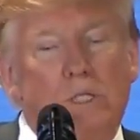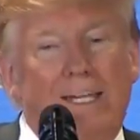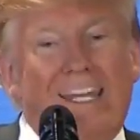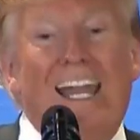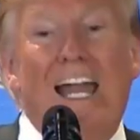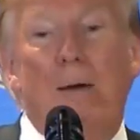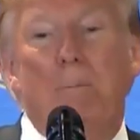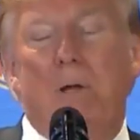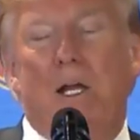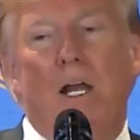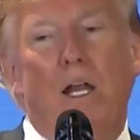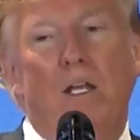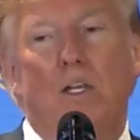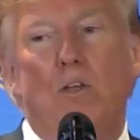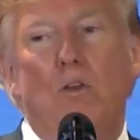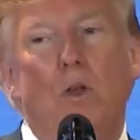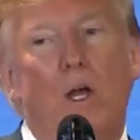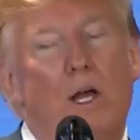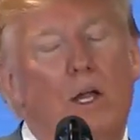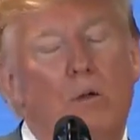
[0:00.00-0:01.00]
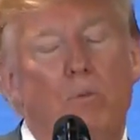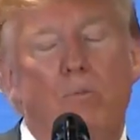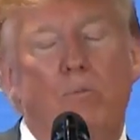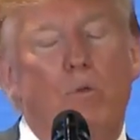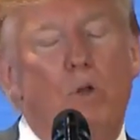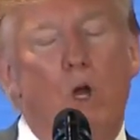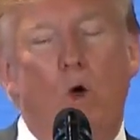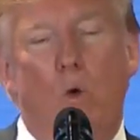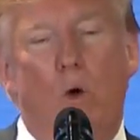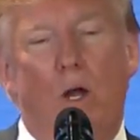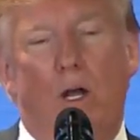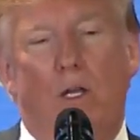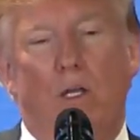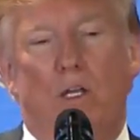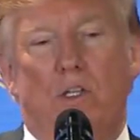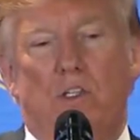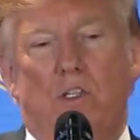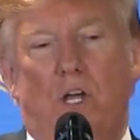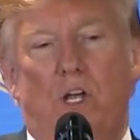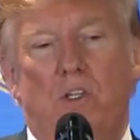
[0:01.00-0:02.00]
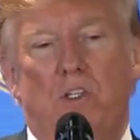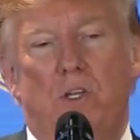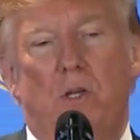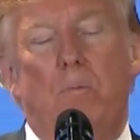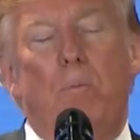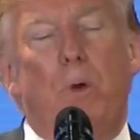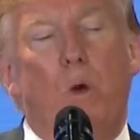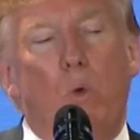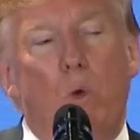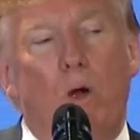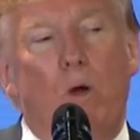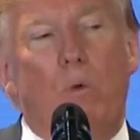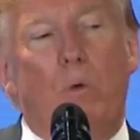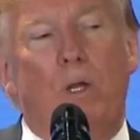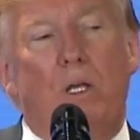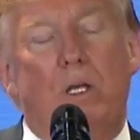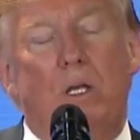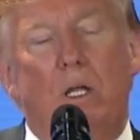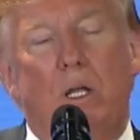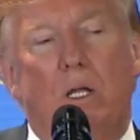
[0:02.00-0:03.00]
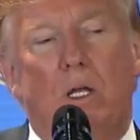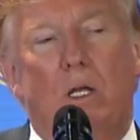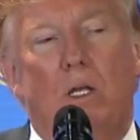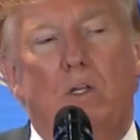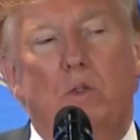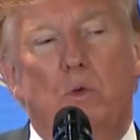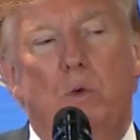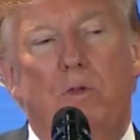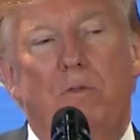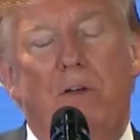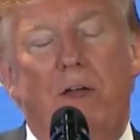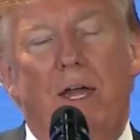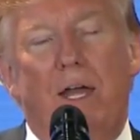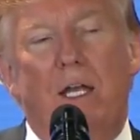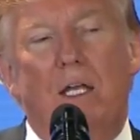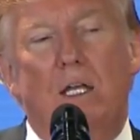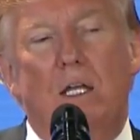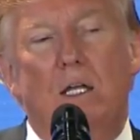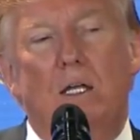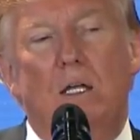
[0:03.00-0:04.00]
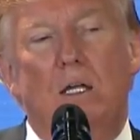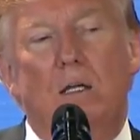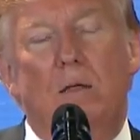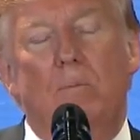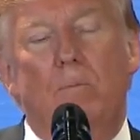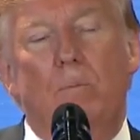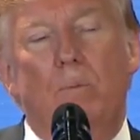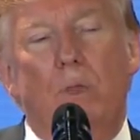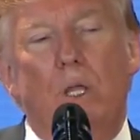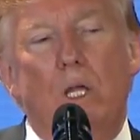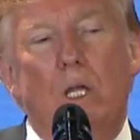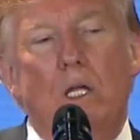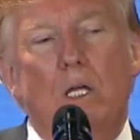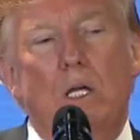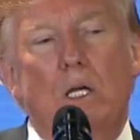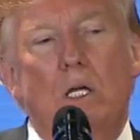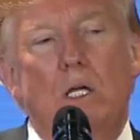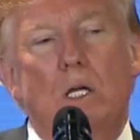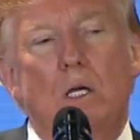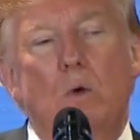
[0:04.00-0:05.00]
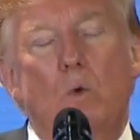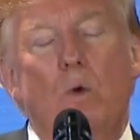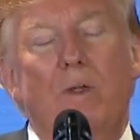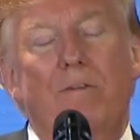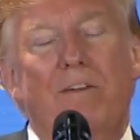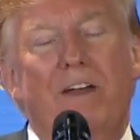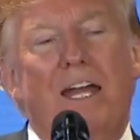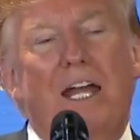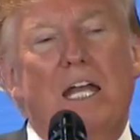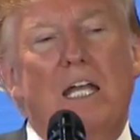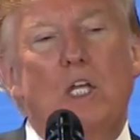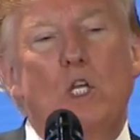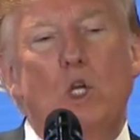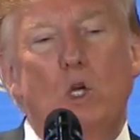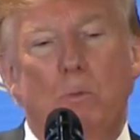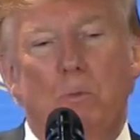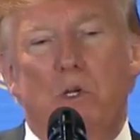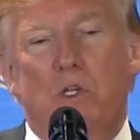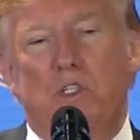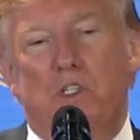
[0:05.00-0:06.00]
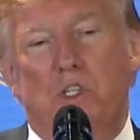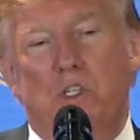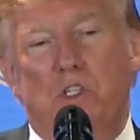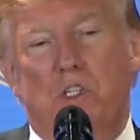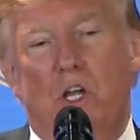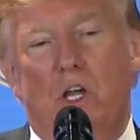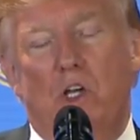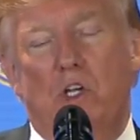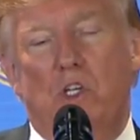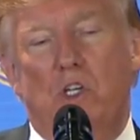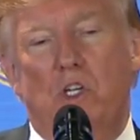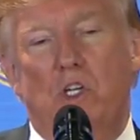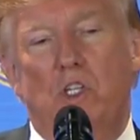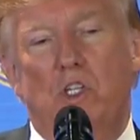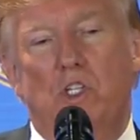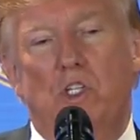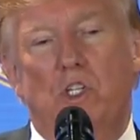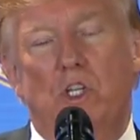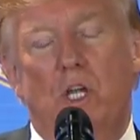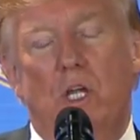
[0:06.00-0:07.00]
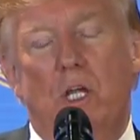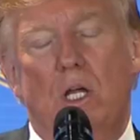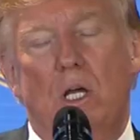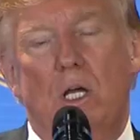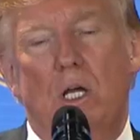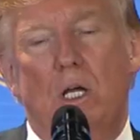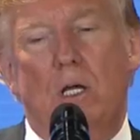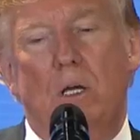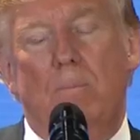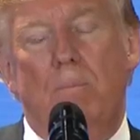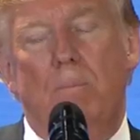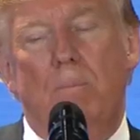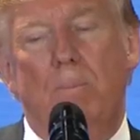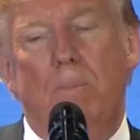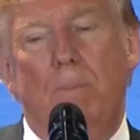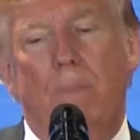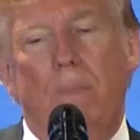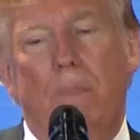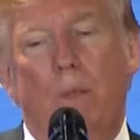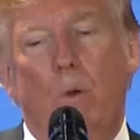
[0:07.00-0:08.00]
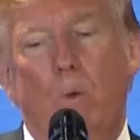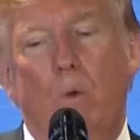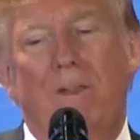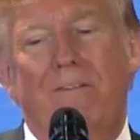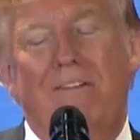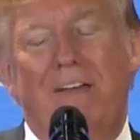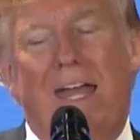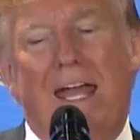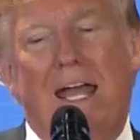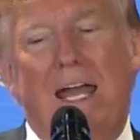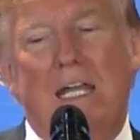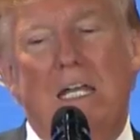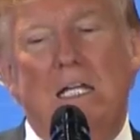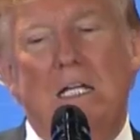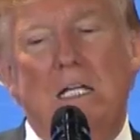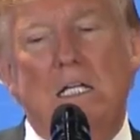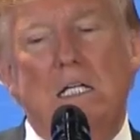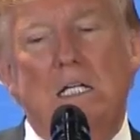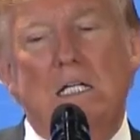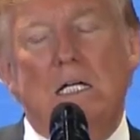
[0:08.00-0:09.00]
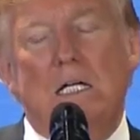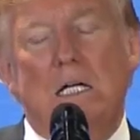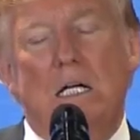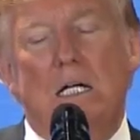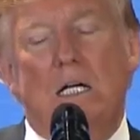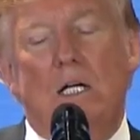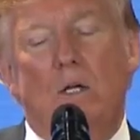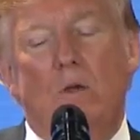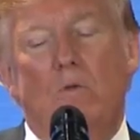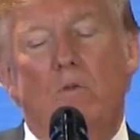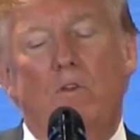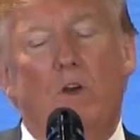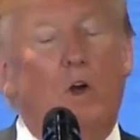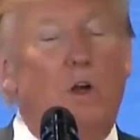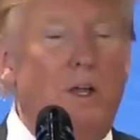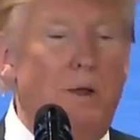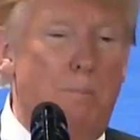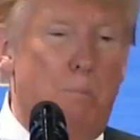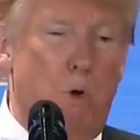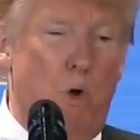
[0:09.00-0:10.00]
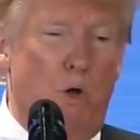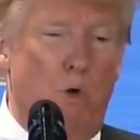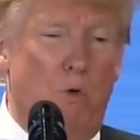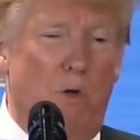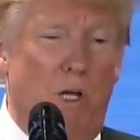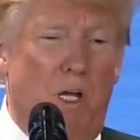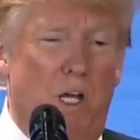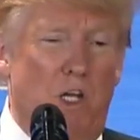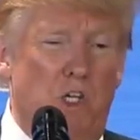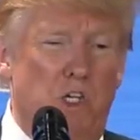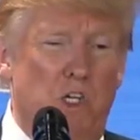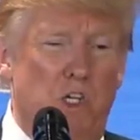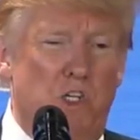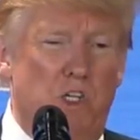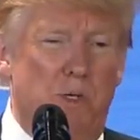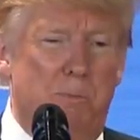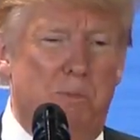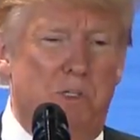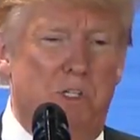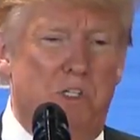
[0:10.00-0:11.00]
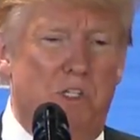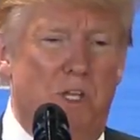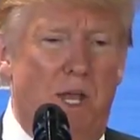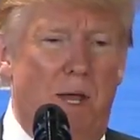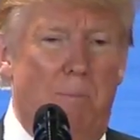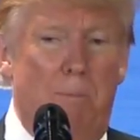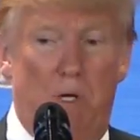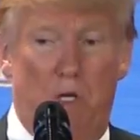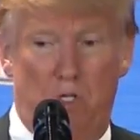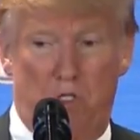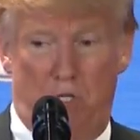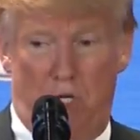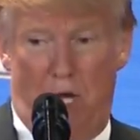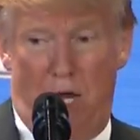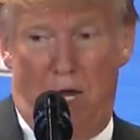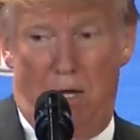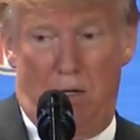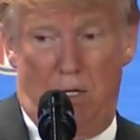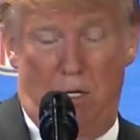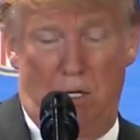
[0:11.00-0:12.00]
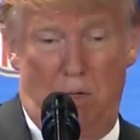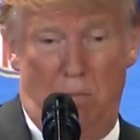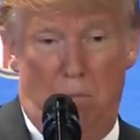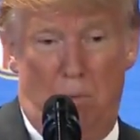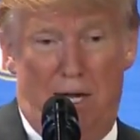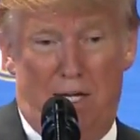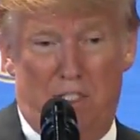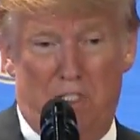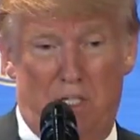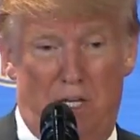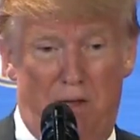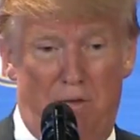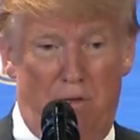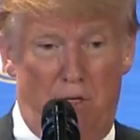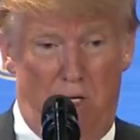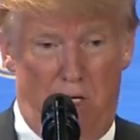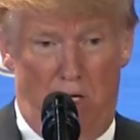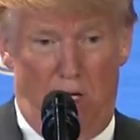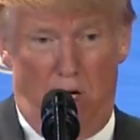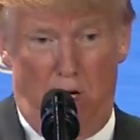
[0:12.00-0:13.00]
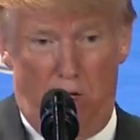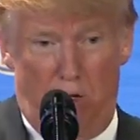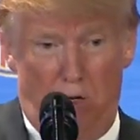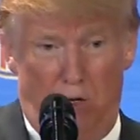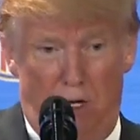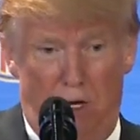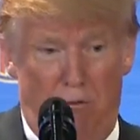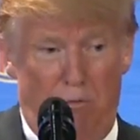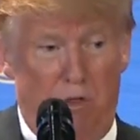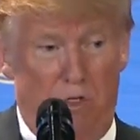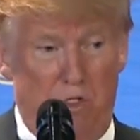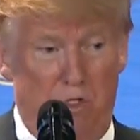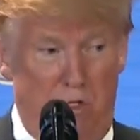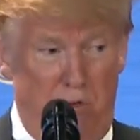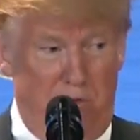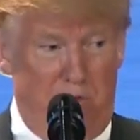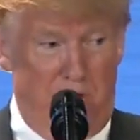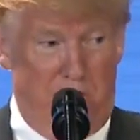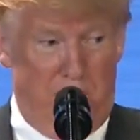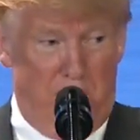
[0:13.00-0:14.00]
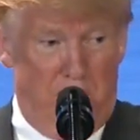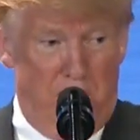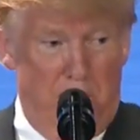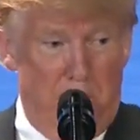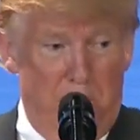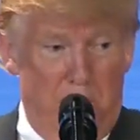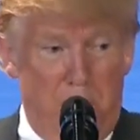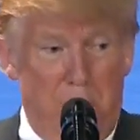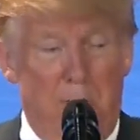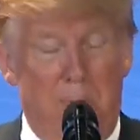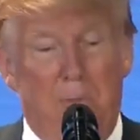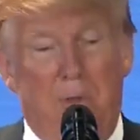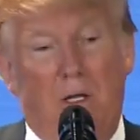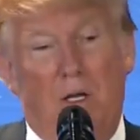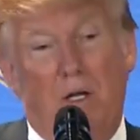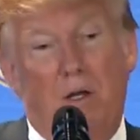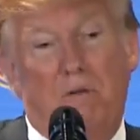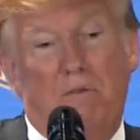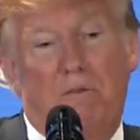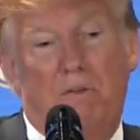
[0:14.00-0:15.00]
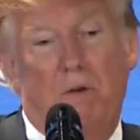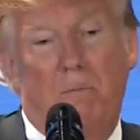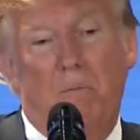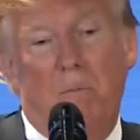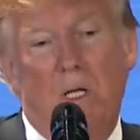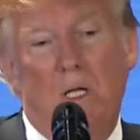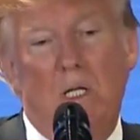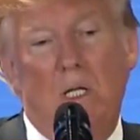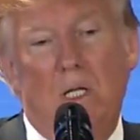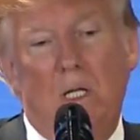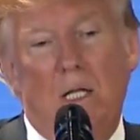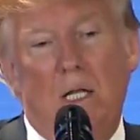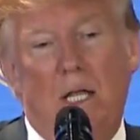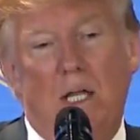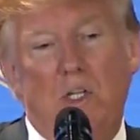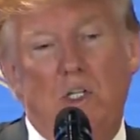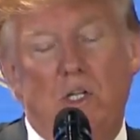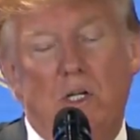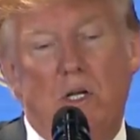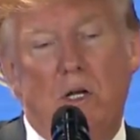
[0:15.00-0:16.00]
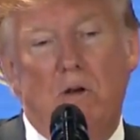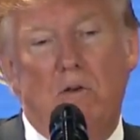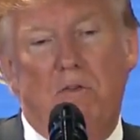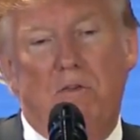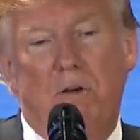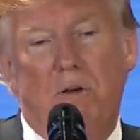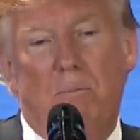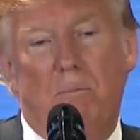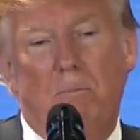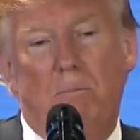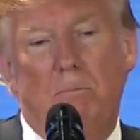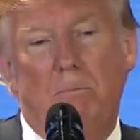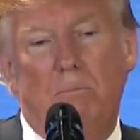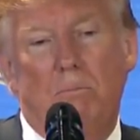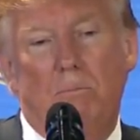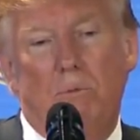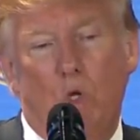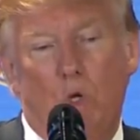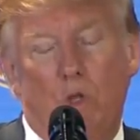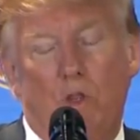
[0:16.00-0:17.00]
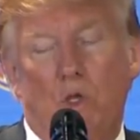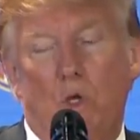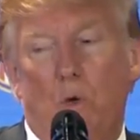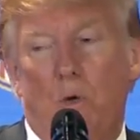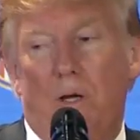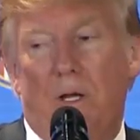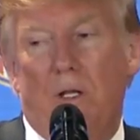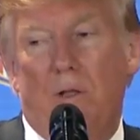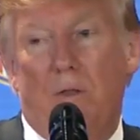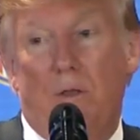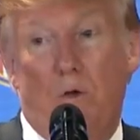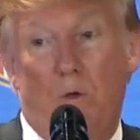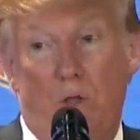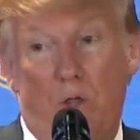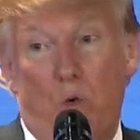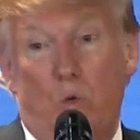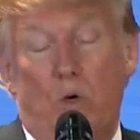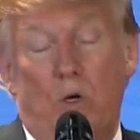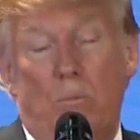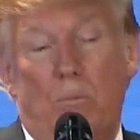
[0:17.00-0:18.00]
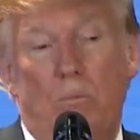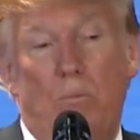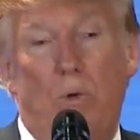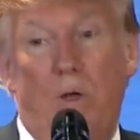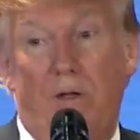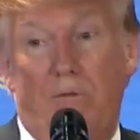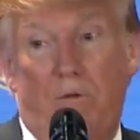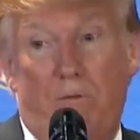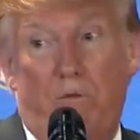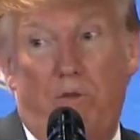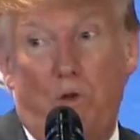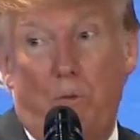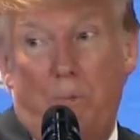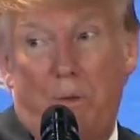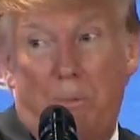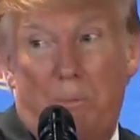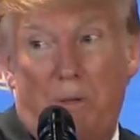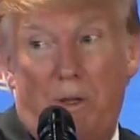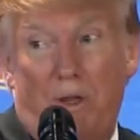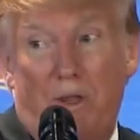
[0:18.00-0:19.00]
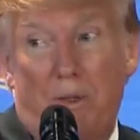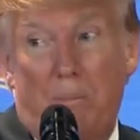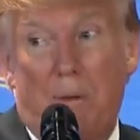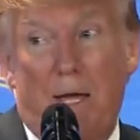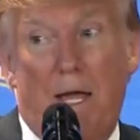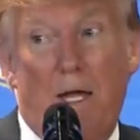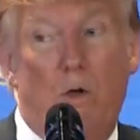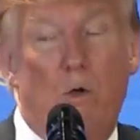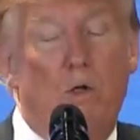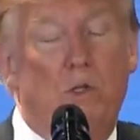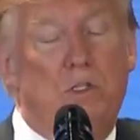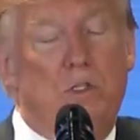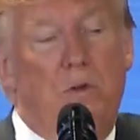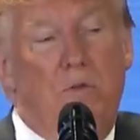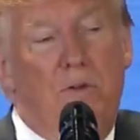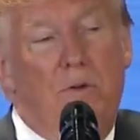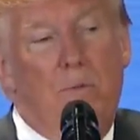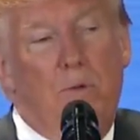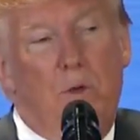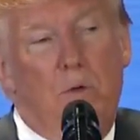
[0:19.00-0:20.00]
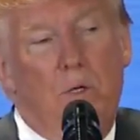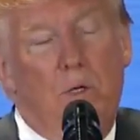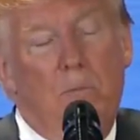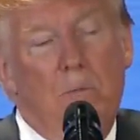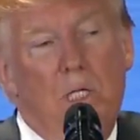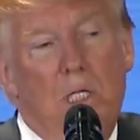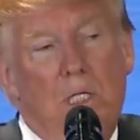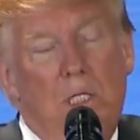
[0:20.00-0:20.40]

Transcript: Yeah, but I don't want to discuss it. But what we did is we've had numerous discussions. We've had very important relationships established at Mike's level and other levels. In fact, a couple of people are here from, as you know, from North Korea. They're in the room. We have a few people in the back also from the room.